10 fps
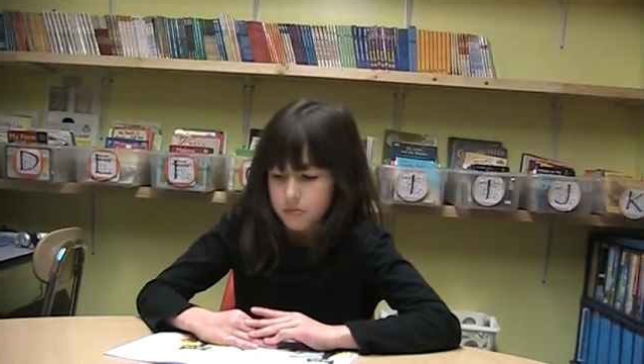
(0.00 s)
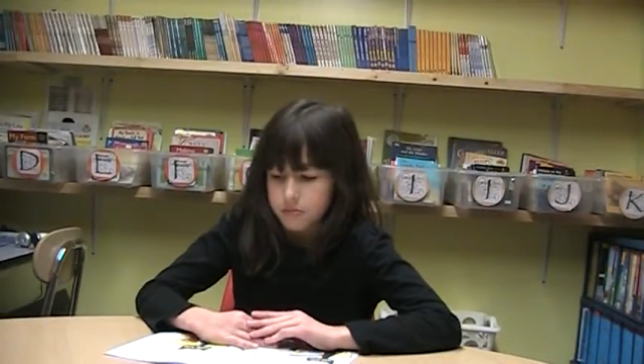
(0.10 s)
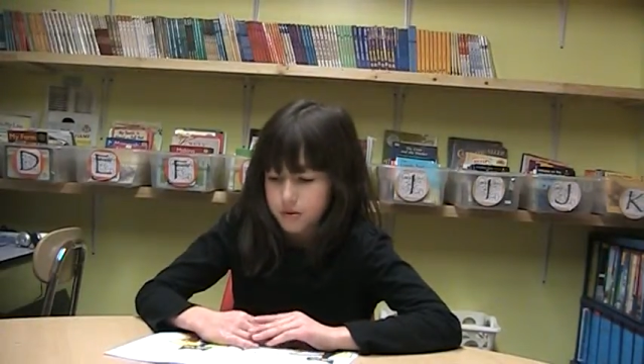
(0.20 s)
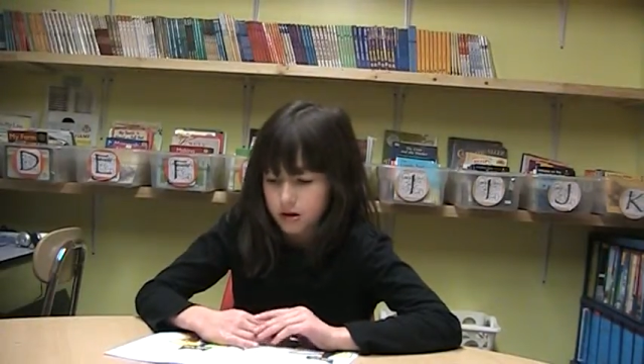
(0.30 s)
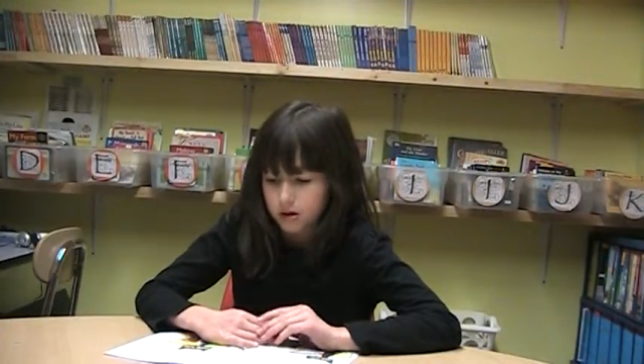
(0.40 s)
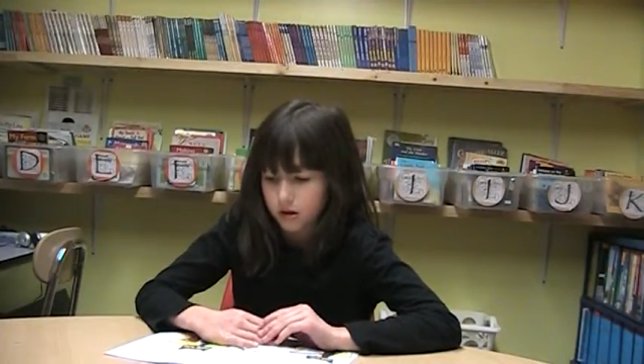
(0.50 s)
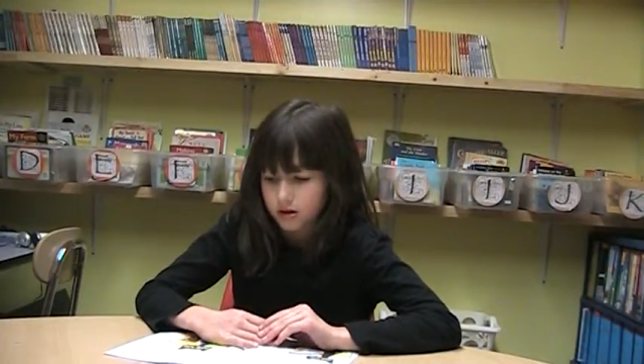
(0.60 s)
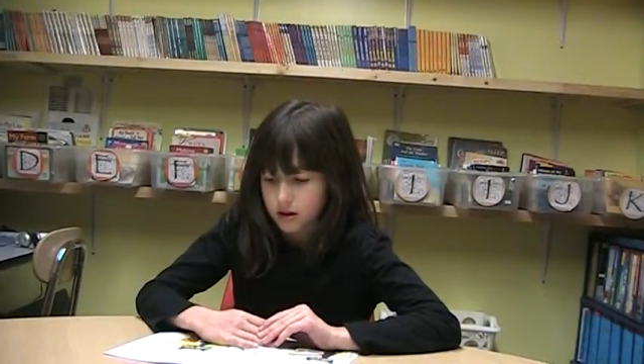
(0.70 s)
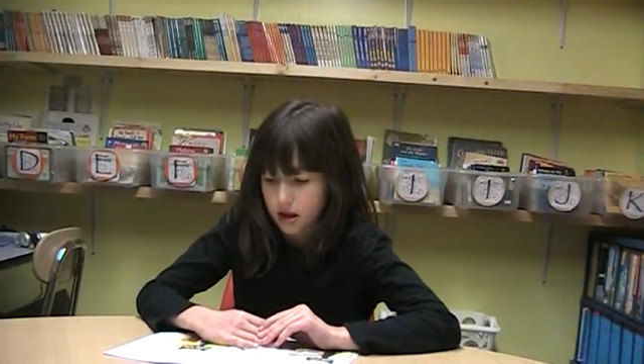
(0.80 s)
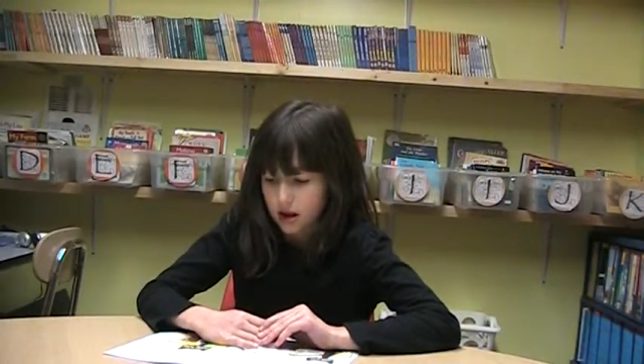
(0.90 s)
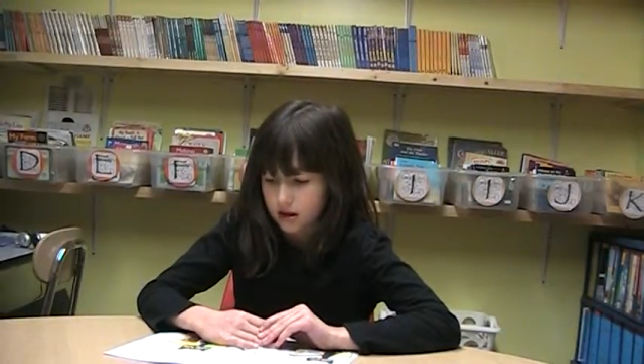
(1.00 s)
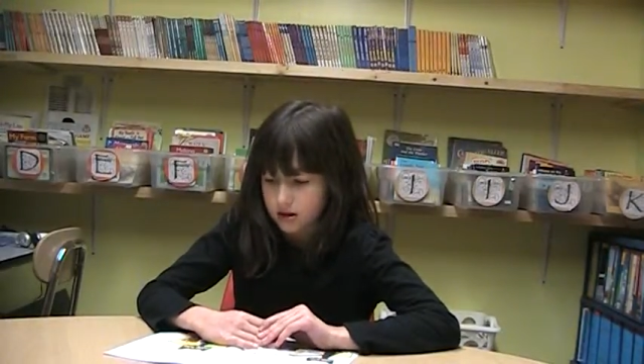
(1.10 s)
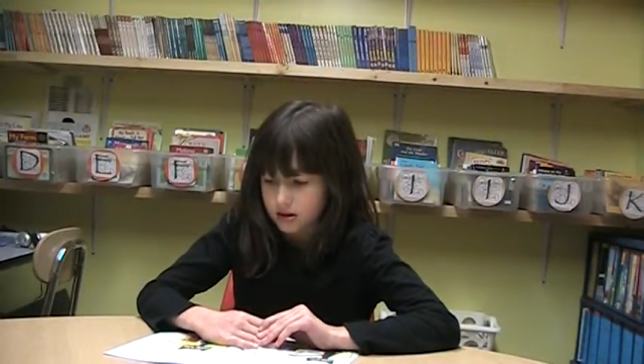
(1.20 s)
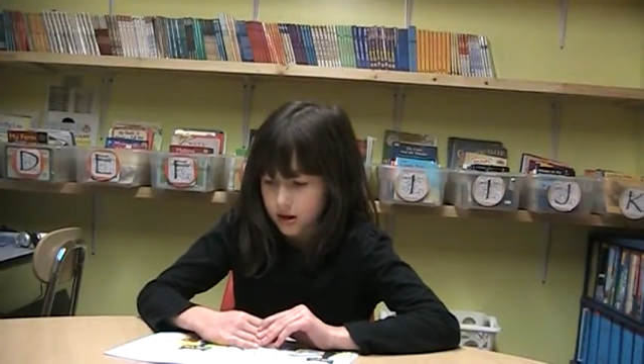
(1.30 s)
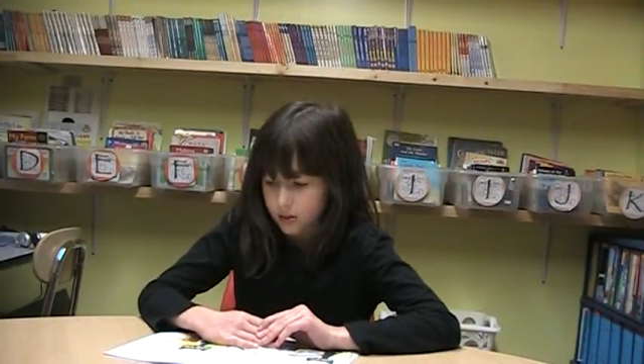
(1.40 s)
Pete looks at his
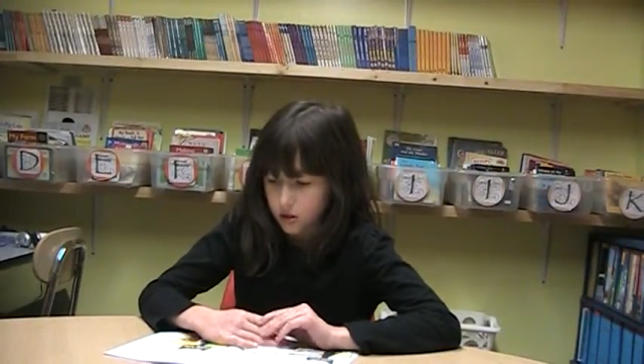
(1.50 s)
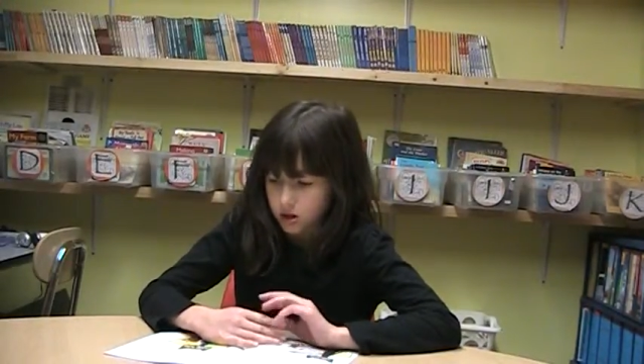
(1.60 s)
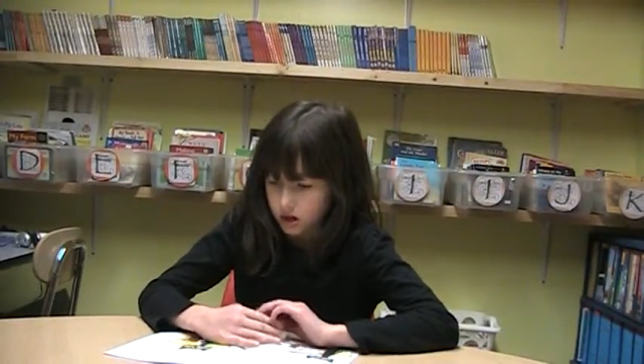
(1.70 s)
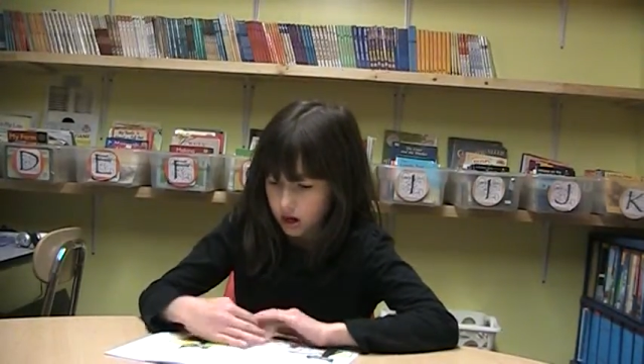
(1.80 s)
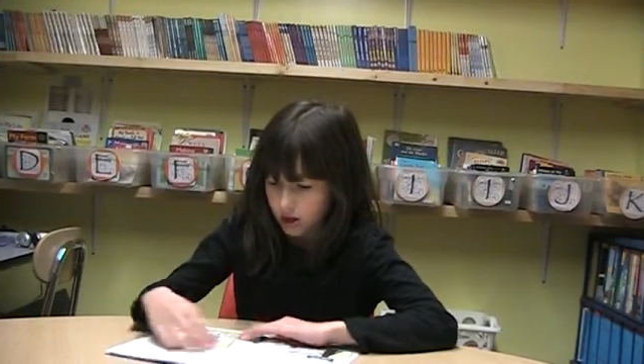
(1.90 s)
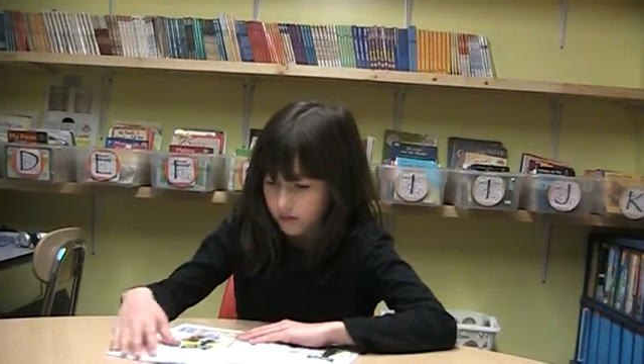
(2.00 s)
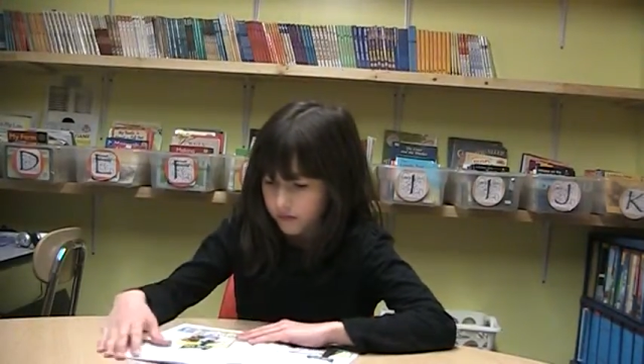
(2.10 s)
sandwich again.